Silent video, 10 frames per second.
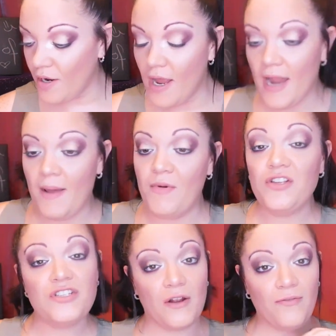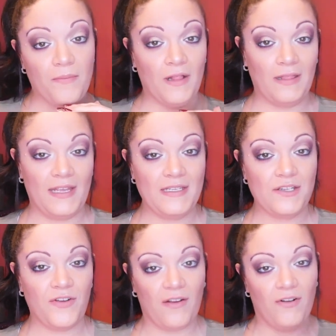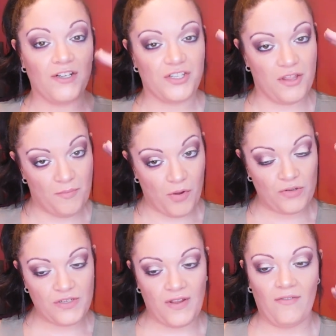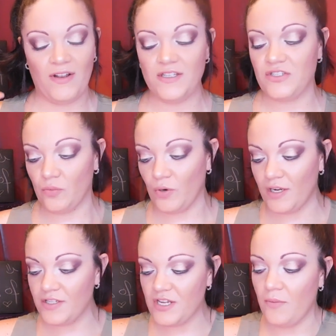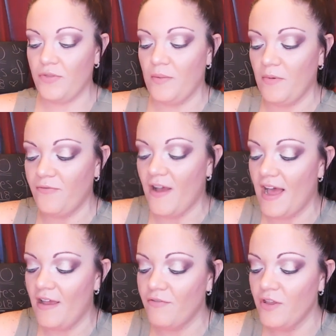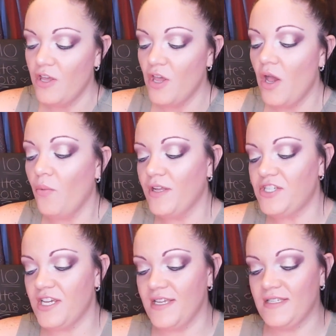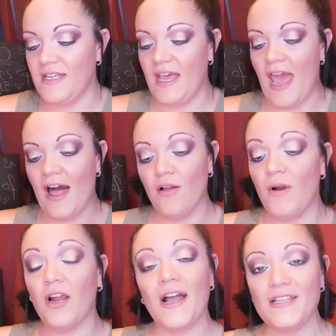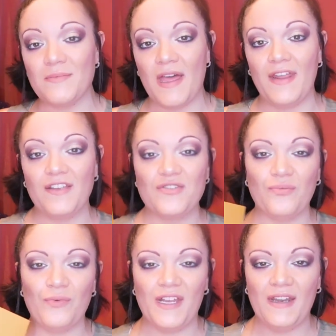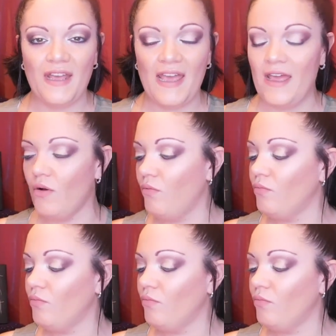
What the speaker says: and I'm going to start from the least favorite to the most favorite. So we're going to start with number 5, which is the Alamar Cosmetics Reina